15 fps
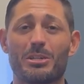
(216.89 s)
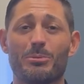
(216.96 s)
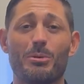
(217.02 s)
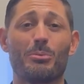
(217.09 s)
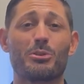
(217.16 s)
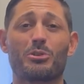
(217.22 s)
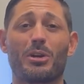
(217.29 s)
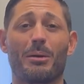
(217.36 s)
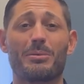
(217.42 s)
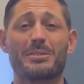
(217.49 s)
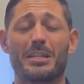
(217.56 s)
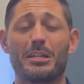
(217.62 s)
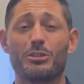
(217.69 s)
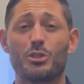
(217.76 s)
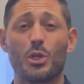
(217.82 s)
Some people describe it as
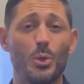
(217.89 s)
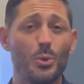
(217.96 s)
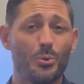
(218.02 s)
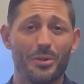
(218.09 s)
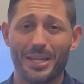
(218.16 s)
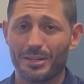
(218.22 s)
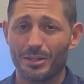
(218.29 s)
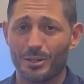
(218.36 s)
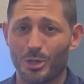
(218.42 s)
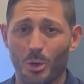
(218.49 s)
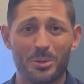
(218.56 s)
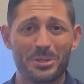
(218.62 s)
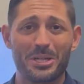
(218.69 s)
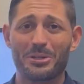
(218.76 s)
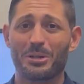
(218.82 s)
like a toothache
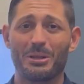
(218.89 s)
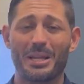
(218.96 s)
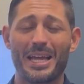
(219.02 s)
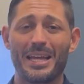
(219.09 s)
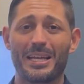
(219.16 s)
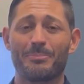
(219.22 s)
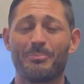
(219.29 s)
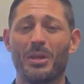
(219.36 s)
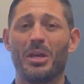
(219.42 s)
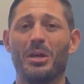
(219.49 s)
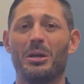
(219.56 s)
going down their leg,